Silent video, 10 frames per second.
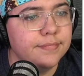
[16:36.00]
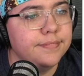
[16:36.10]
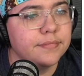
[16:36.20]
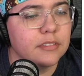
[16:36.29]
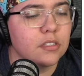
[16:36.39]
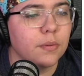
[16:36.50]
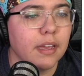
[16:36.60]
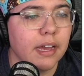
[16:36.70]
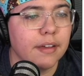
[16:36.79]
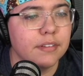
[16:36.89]
So we
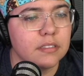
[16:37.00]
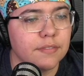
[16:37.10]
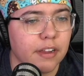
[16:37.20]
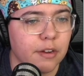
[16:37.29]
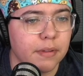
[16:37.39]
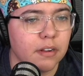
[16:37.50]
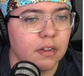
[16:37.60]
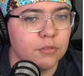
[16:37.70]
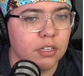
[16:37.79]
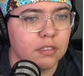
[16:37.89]
have this environment
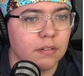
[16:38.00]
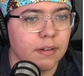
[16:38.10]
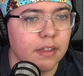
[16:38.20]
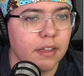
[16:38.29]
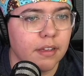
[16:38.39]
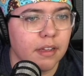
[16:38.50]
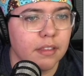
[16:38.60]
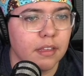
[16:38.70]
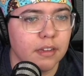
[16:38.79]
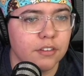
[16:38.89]
object already. I
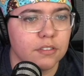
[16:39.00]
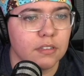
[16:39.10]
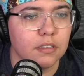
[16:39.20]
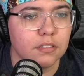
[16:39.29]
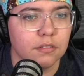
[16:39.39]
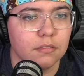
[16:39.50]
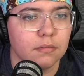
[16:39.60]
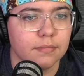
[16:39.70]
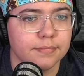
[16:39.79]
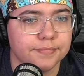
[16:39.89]
think I just need
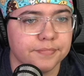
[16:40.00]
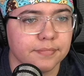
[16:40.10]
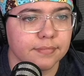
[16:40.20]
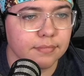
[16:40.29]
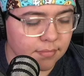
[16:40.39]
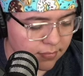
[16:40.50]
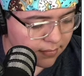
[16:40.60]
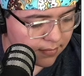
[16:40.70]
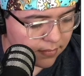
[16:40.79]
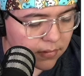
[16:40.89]
to
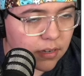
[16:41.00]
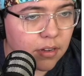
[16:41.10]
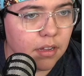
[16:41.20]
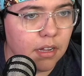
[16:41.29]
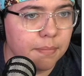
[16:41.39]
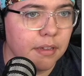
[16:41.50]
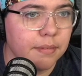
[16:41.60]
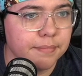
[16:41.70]
copy him.